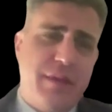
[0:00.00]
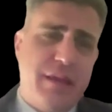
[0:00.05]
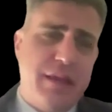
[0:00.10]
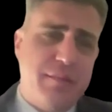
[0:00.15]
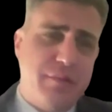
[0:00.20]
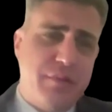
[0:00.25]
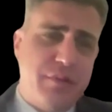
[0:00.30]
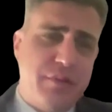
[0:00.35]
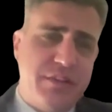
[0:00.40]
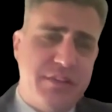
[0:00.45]

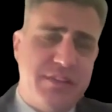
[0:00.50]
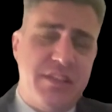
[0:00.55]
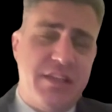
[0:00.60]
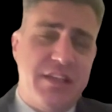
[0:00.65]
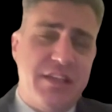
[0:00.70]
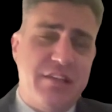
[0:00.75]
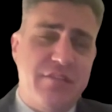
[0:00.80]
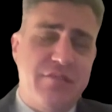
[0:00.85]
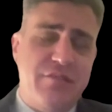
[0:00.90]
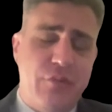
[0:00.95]
Able to
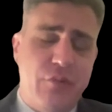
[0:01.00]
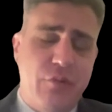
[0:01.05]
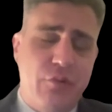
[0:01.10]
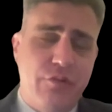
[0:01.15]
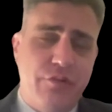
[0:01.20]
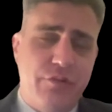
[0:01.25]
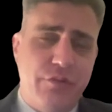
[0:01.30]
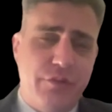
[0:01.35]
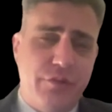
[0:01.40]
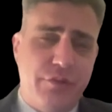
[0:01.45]
save
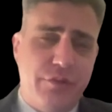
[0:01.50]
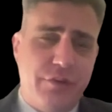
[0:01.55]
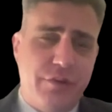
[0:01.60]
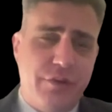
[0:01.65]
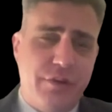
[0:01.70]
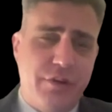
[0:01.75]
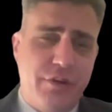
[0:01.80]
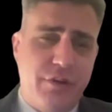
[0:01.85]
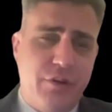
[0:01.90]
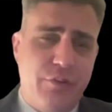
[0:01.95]
over
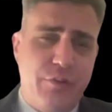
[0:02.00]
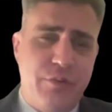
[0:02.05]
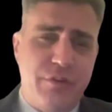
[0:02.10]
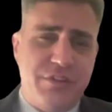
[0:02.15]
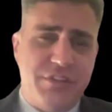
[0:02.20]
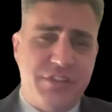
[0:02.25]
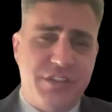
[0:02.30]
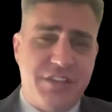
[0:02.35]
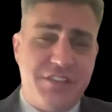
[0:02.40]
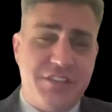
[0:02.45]

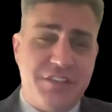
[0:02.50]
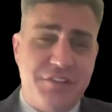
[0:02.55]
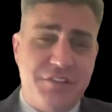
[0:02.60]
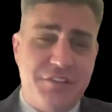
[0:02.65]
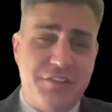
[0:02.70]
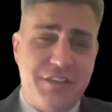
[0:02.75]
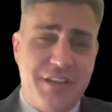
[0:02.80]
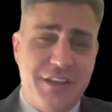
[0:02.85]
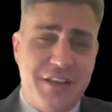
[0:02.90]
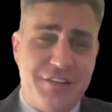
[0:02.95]
almost
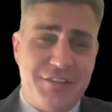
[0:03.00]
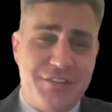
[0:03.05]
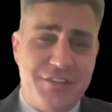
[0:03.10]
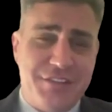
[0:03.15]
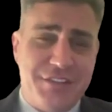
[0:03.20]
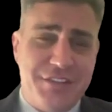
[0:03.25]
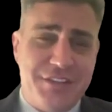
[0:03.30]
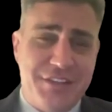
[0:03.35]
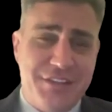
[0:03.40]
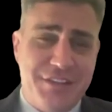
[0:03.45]

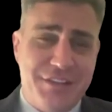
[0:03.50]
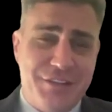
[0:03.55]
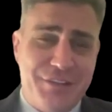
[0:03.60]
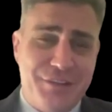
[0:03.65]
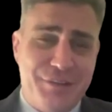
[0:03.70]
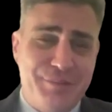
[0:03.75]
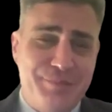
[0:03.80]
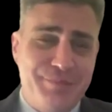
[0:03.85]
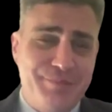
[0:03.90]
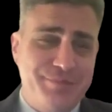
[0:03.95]
600,000 a
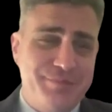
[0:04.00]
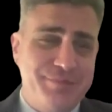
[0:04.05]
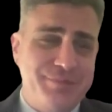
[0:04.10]
year.